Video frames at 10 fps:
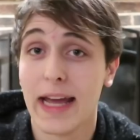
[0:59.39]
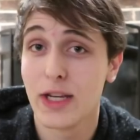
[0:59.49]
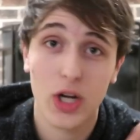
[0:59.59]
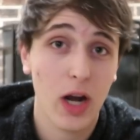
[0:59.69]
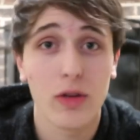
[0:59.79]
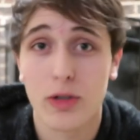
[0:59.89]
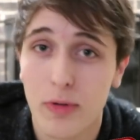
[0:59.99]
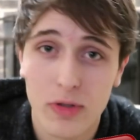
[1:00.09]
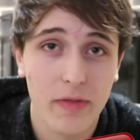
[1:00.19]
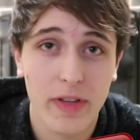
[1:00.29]
and turn on those
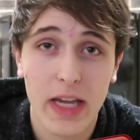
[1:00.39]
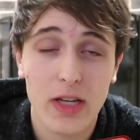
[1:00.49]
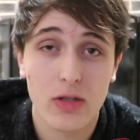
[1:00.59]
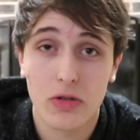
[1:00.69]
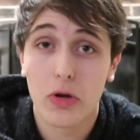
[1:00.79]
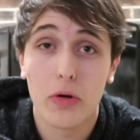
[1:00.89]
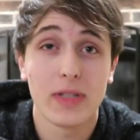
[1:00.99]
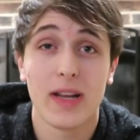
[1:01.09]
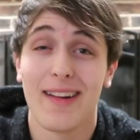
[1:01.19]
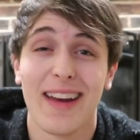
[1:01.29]
post notifications so you don't
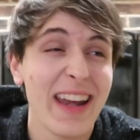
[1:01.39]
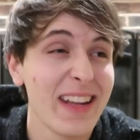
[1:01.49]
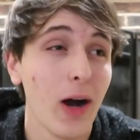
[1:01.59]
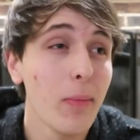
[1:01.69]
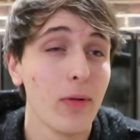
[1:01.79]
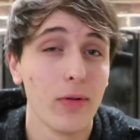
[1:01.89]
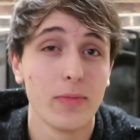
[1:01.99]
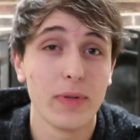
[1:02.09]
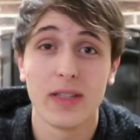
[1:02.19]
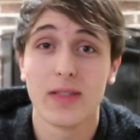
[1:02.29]
miss out on any uploads
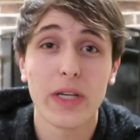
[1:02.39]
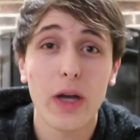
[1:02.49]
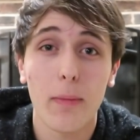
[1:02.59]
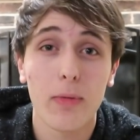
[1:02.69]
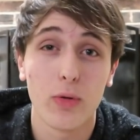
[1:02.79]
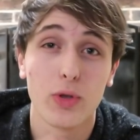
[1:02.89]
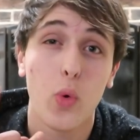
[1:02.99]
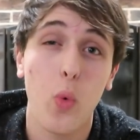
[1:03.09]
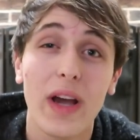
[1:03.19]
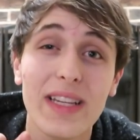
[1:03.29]
because we upload
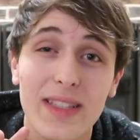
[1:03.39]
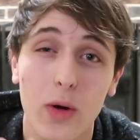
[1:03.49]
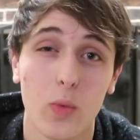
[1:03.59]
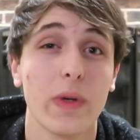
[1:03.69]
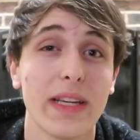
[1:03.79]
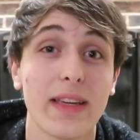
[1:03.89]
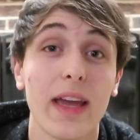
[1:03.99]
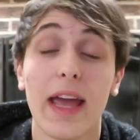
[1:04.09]
twice a week.